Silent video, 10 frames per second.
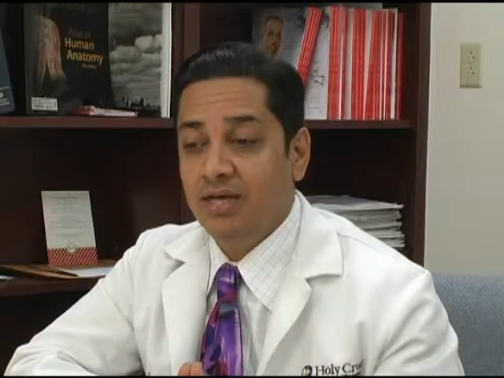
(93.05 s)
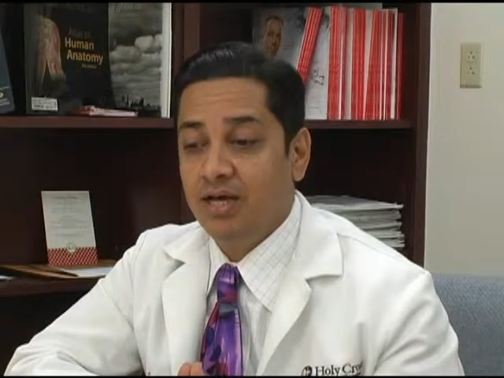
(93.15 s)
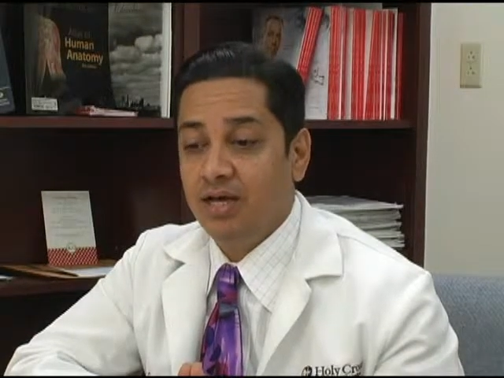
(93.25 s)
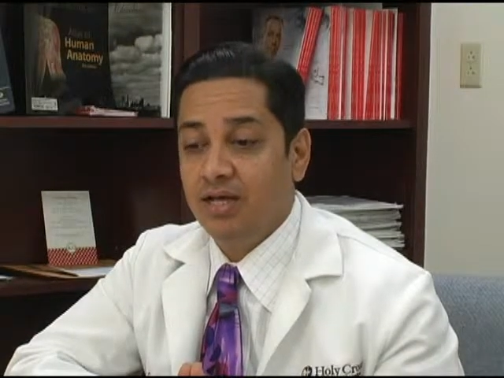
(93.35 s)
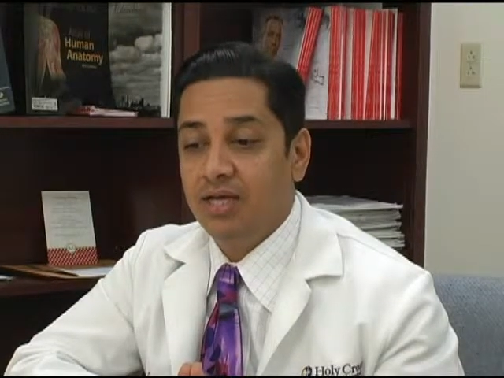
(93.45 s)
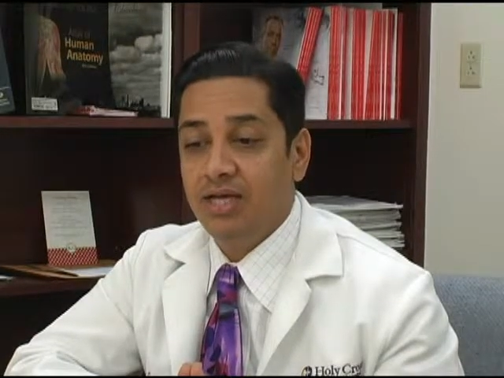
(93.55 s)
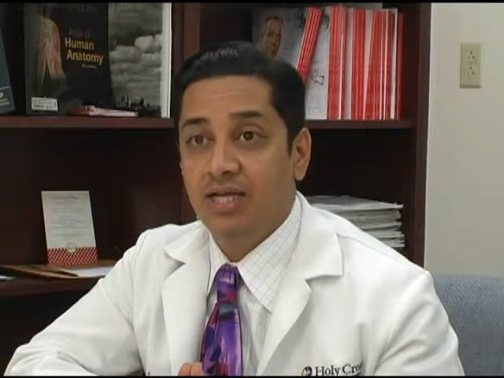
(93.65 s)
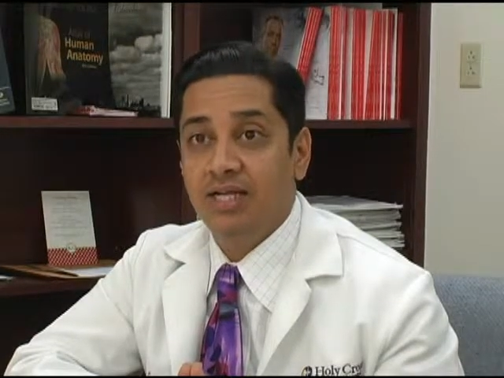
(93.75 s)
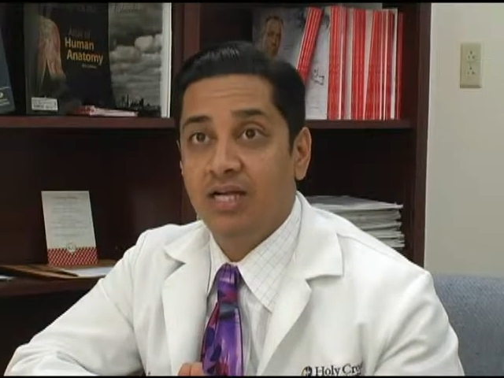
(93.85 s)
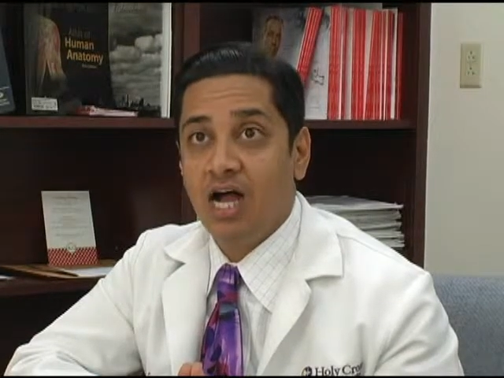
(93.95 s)
uh,
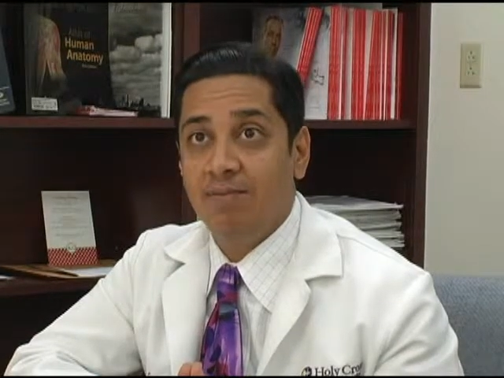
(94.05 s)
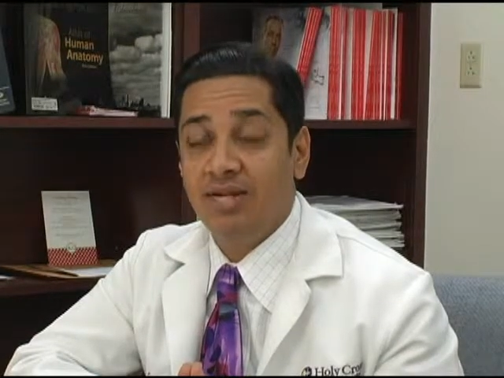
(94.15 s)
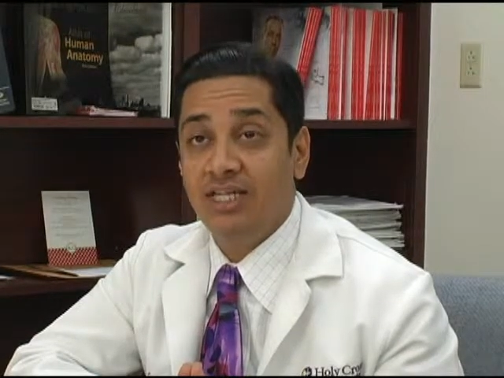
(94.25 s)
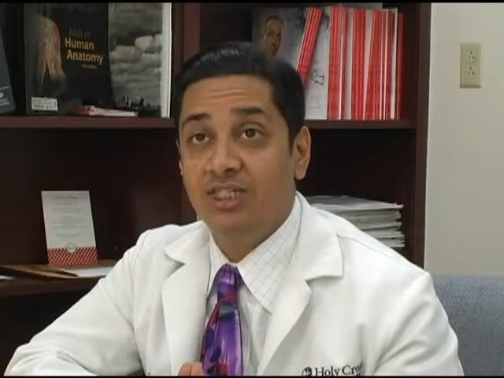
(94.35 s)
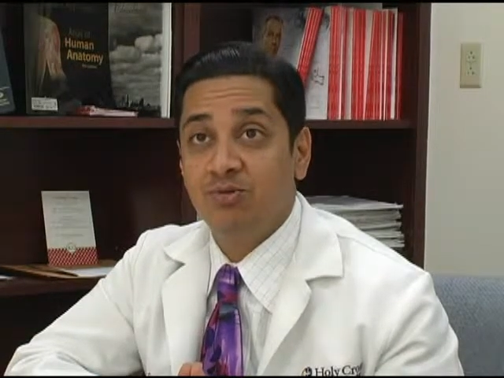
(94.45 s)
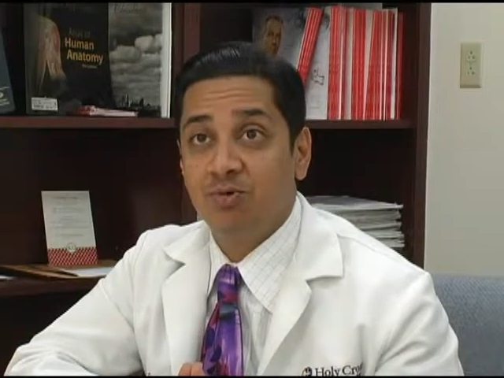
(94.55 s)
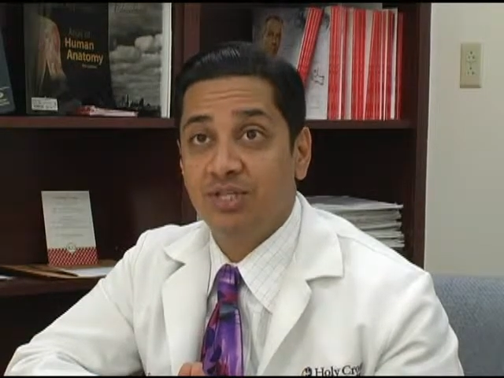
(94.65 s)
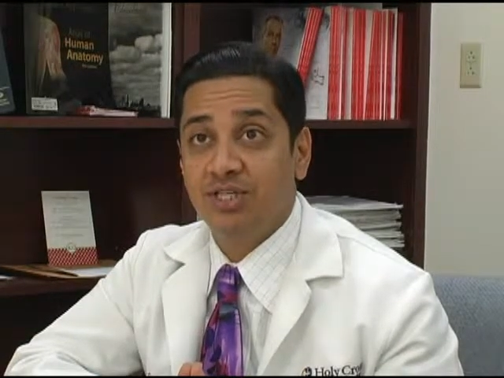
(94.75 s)
in combination with